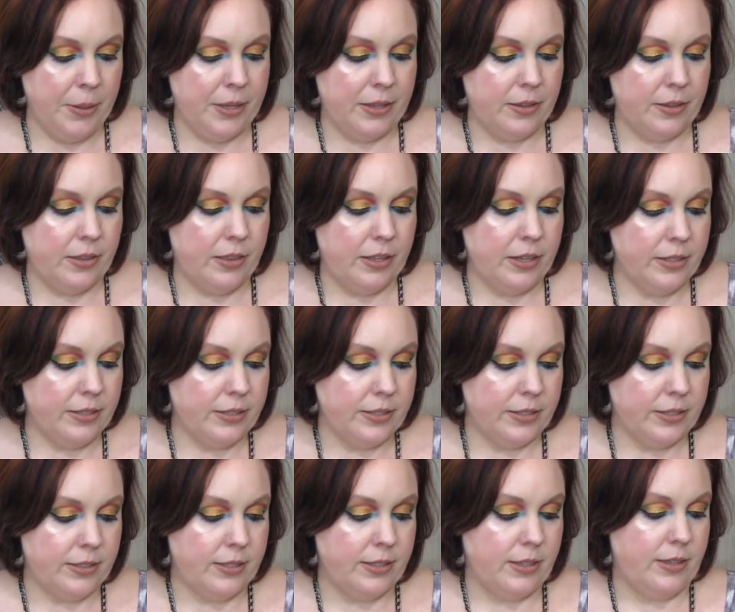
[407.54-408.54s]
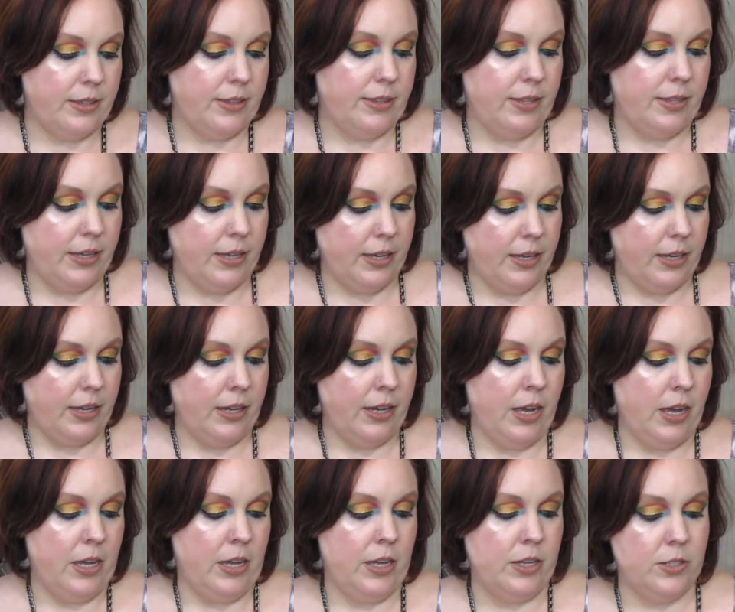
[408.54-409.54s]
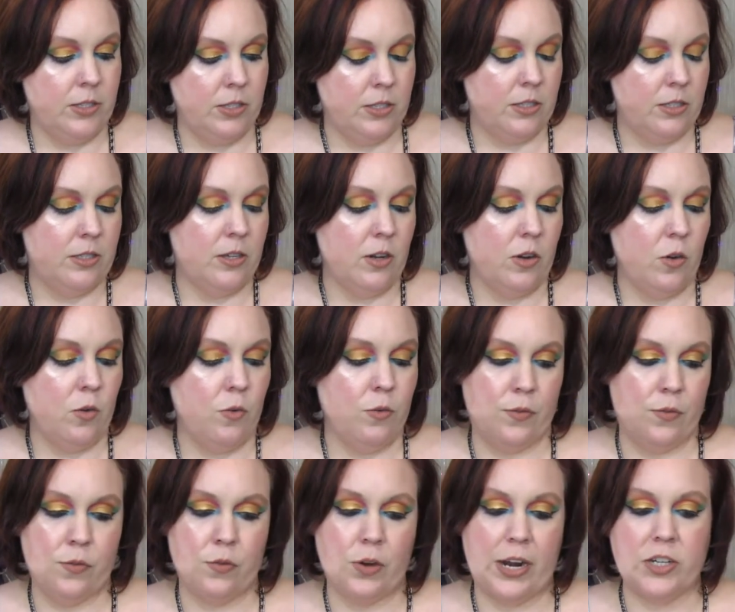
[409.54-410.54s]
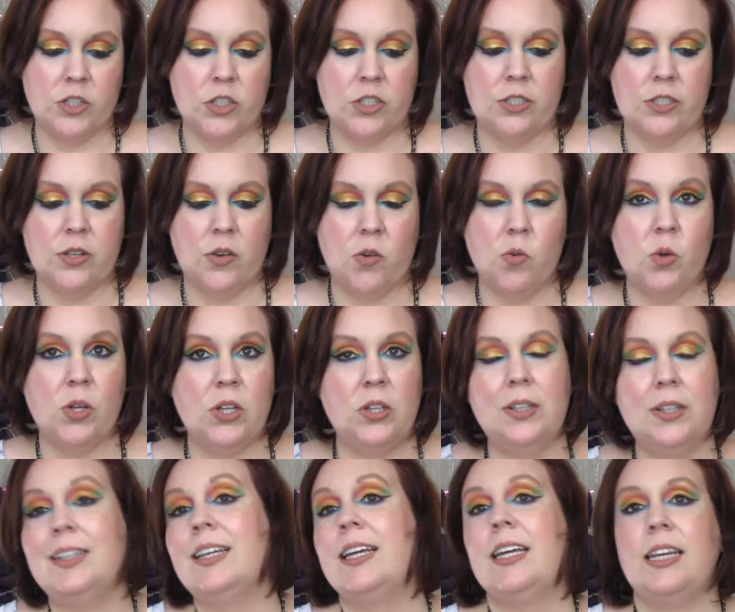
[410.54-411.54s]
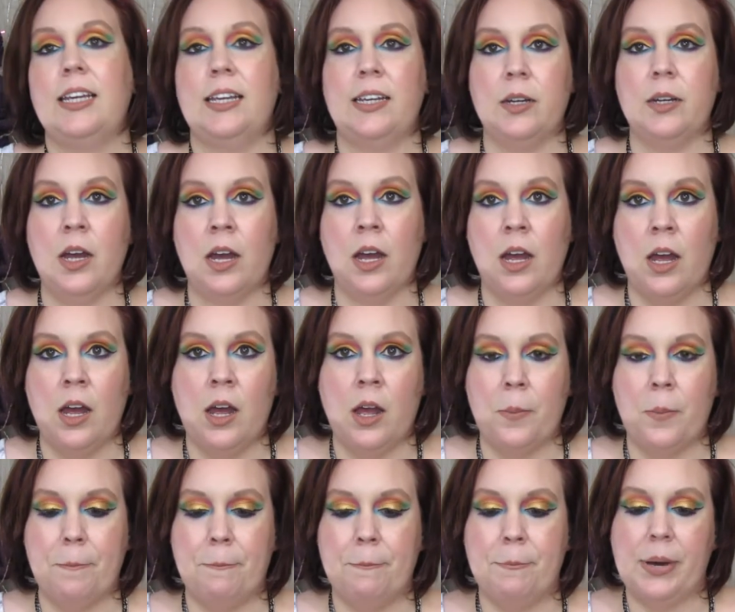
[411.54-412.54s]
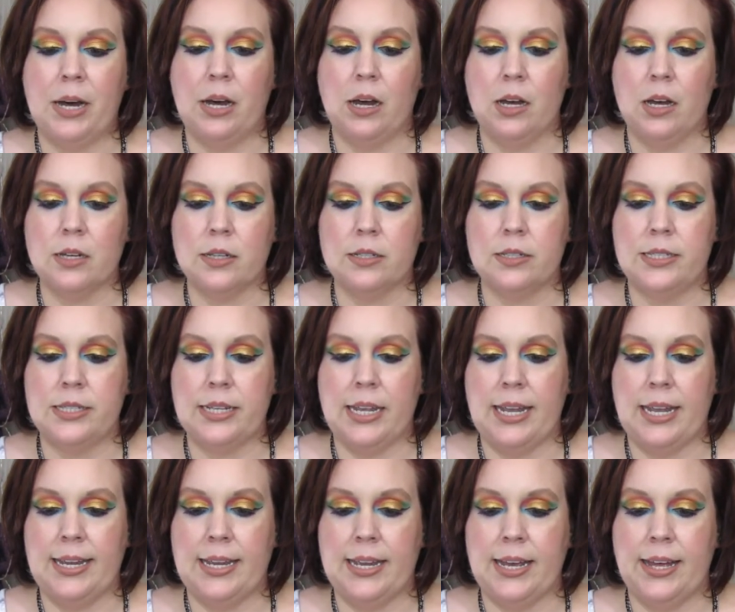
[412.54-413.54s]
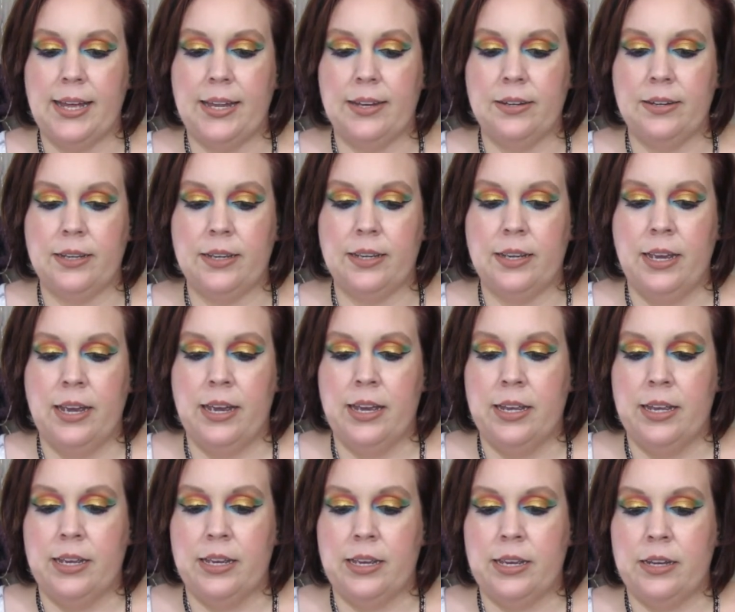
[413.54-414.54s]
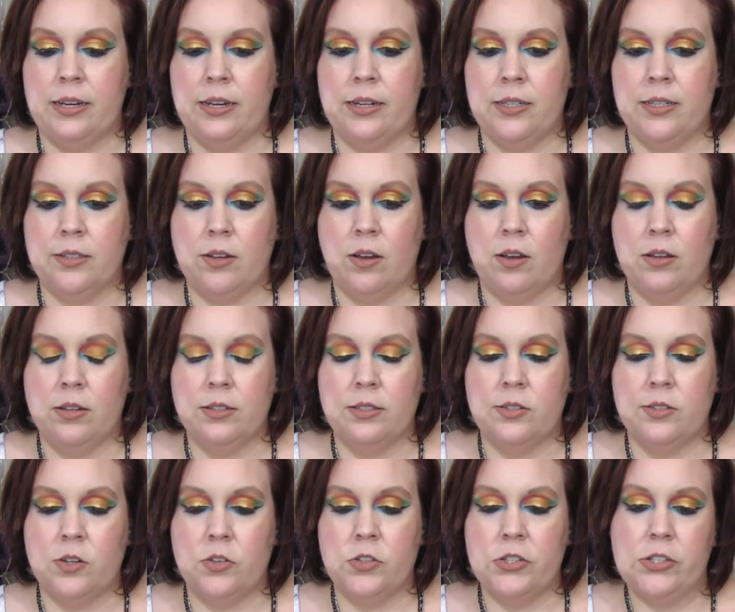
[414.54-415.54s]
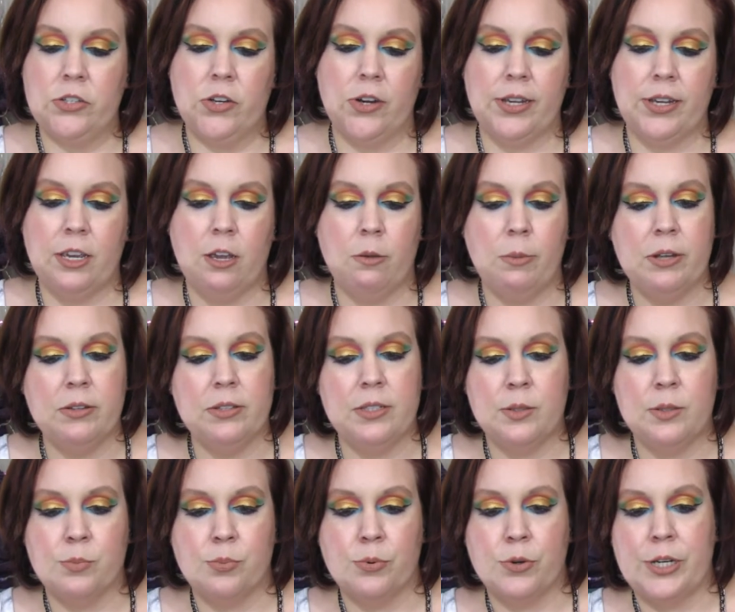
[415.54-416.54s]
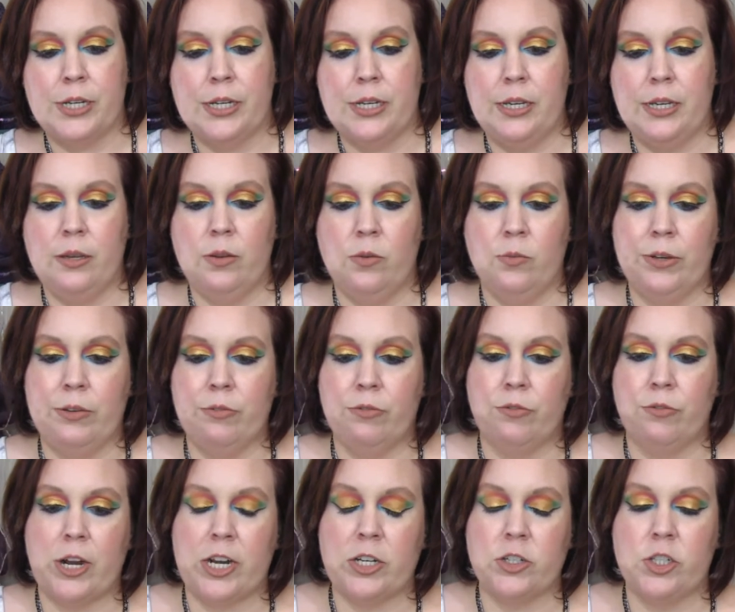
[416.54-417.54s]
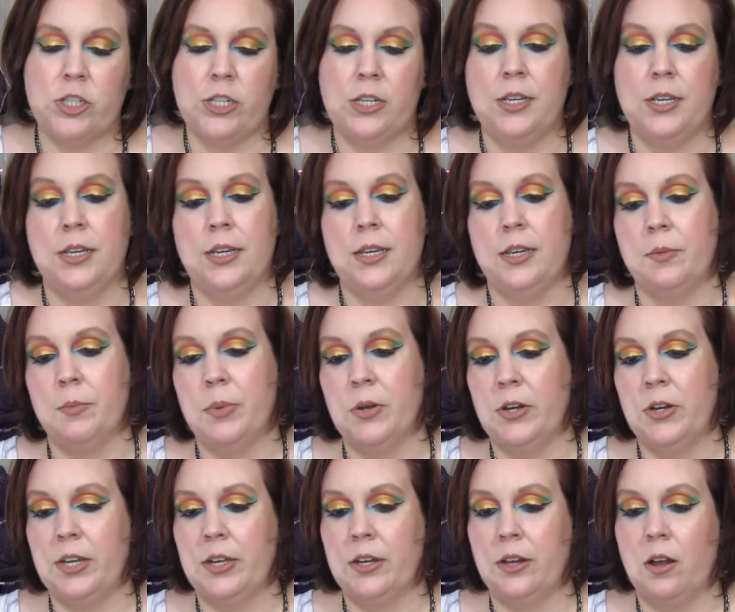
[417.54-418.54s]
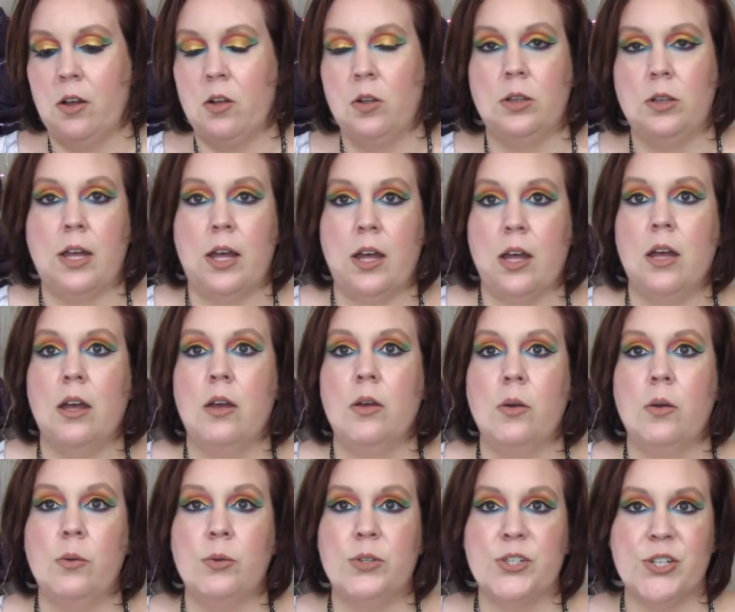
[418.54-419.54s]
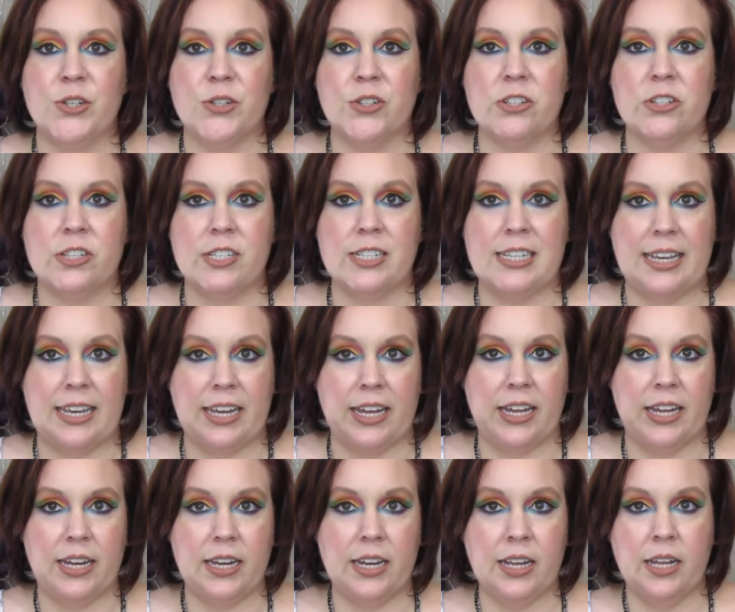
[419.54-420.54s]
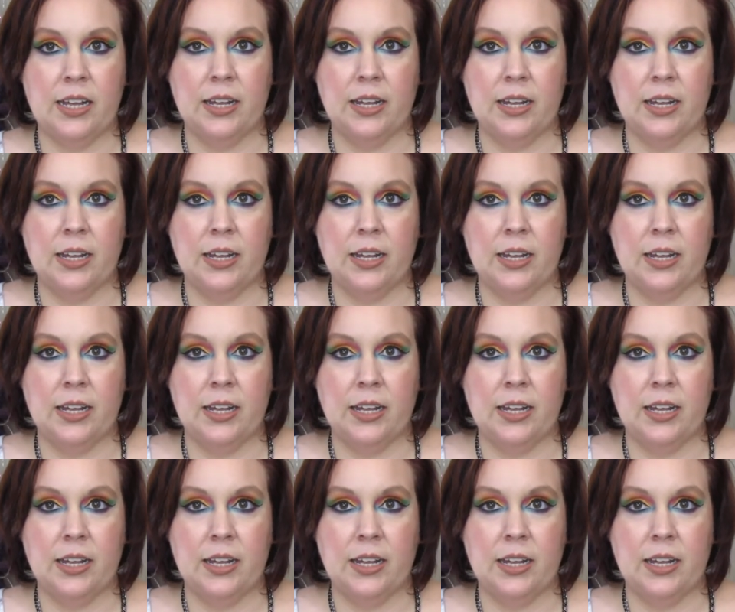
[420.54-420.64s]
This is the So Fresh, So Clean box, and it is also just talking about spring, refreshing, putting a glow to your skin.